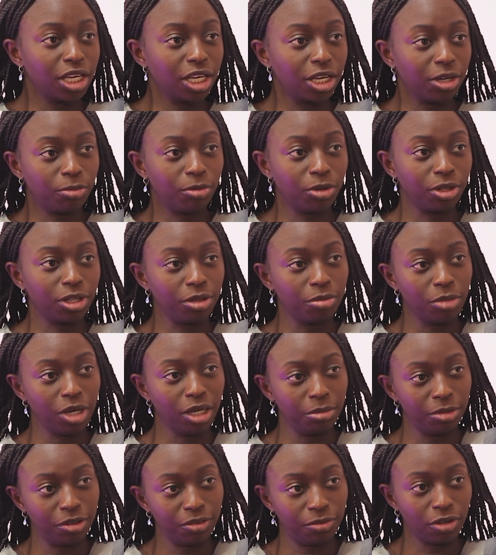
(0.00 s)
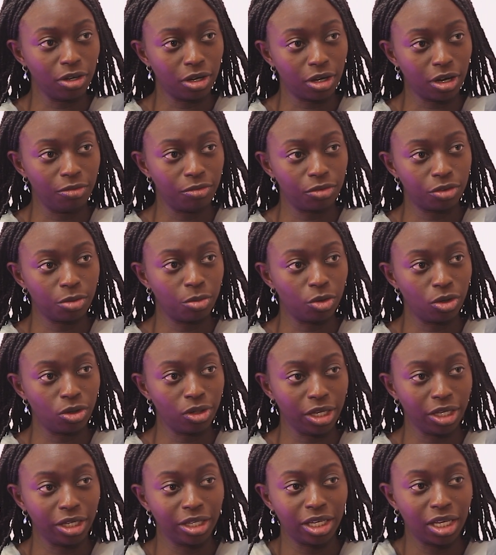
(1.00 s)
it really made me feel comfortable,
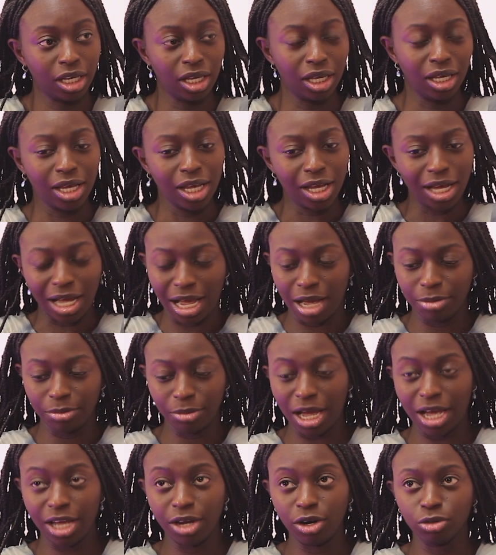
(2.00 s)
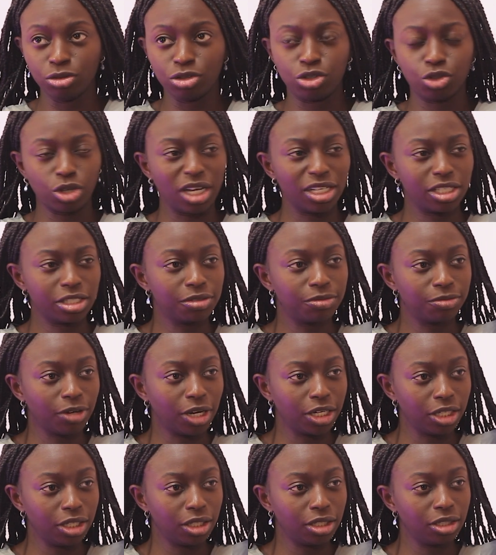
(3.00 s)
like, I'm, I don't dress funny.